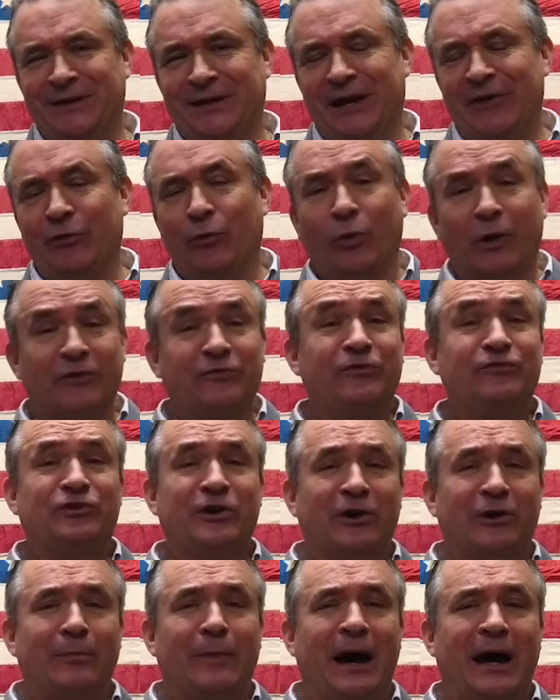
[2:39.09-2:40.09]
And the words of
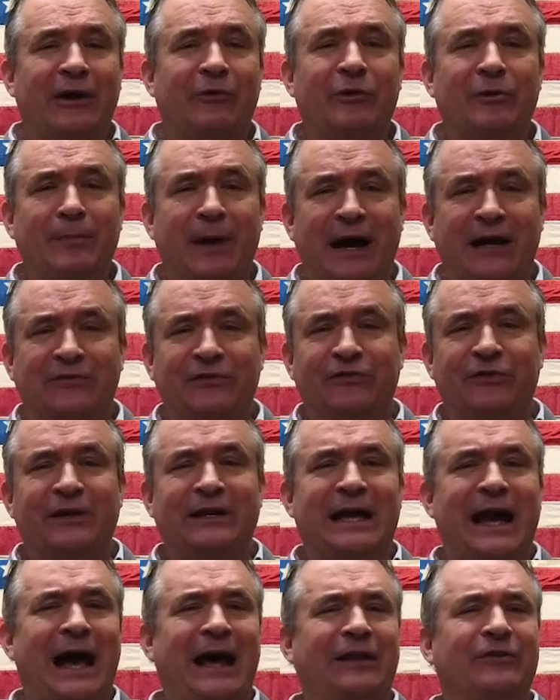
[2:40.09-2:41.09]
Jeremiah reminds us that
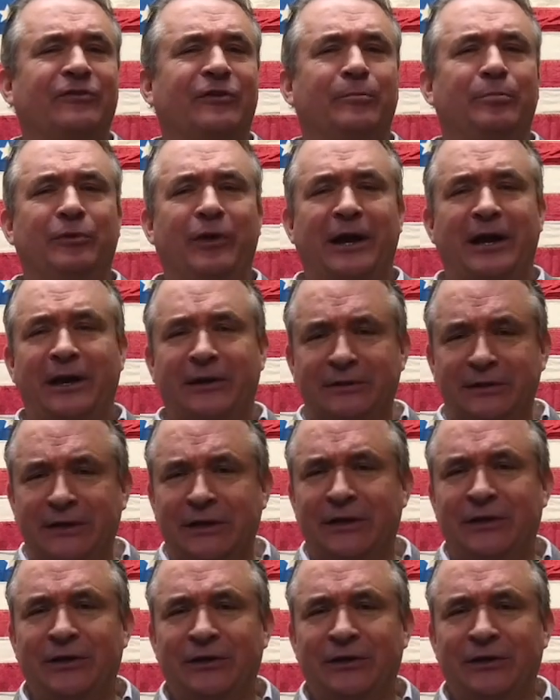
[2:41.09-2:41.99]
God has a plan